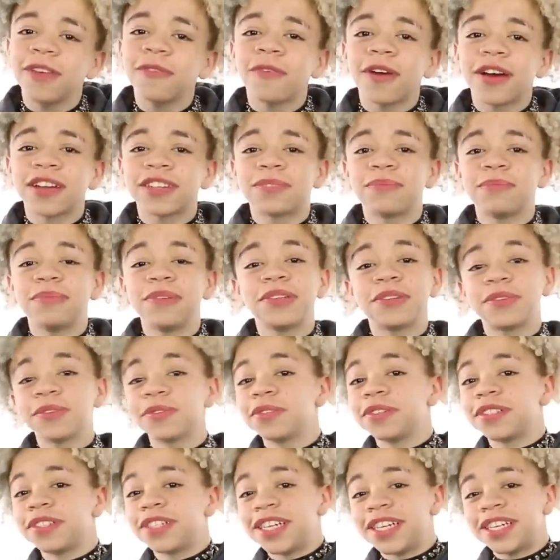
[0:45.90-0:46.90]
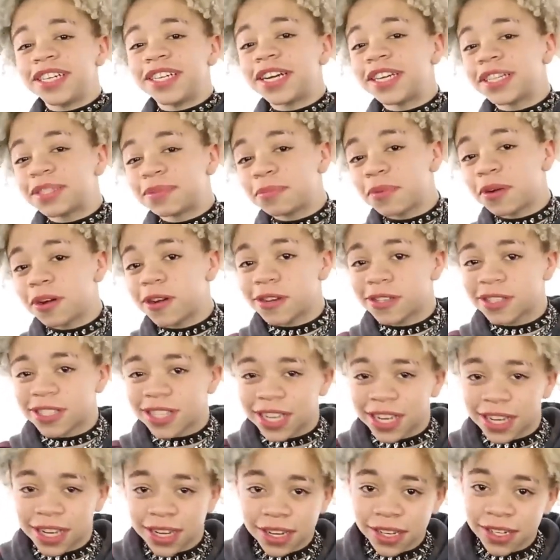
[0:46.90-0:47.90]
are rumors swirling that T
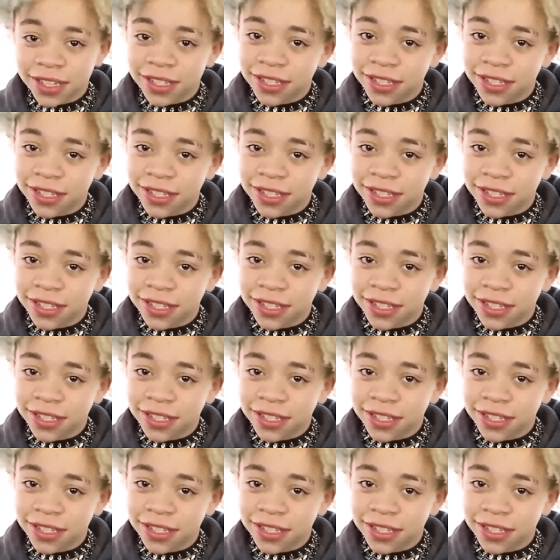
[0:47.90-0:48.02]
I